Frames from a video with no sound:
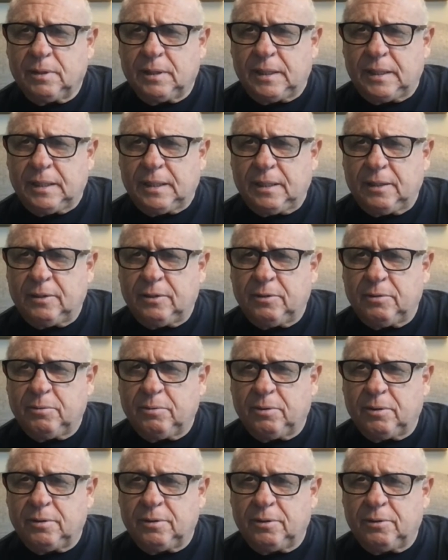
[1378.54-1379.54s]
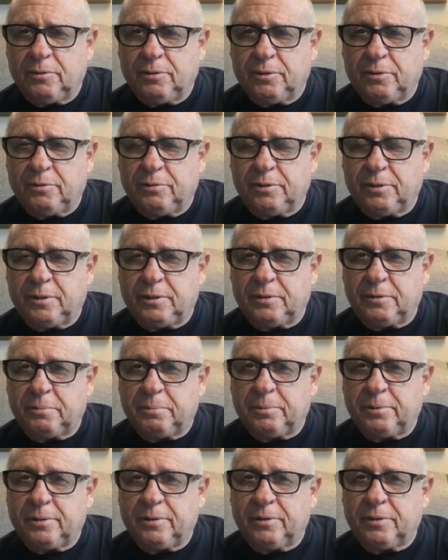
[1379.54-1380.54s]
I guess you all know the drill to
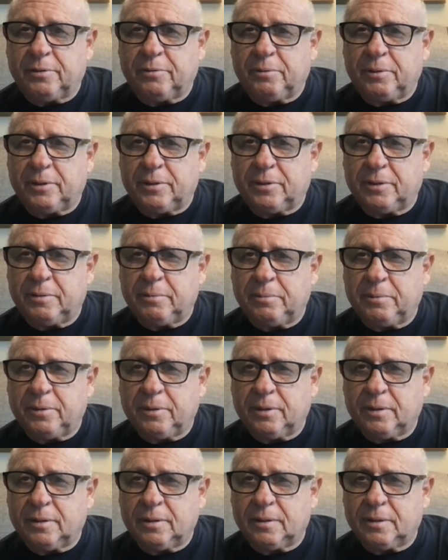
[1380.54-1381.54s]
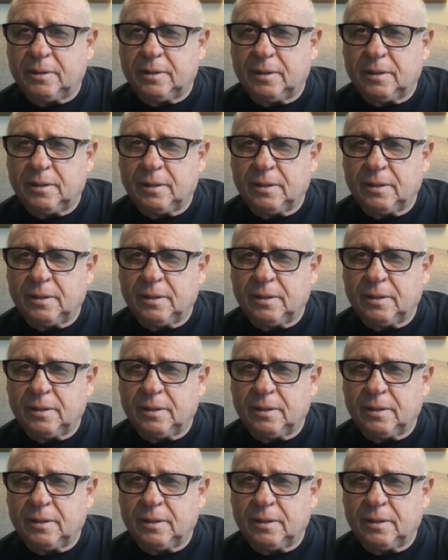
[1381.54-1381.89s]
put in the question marks.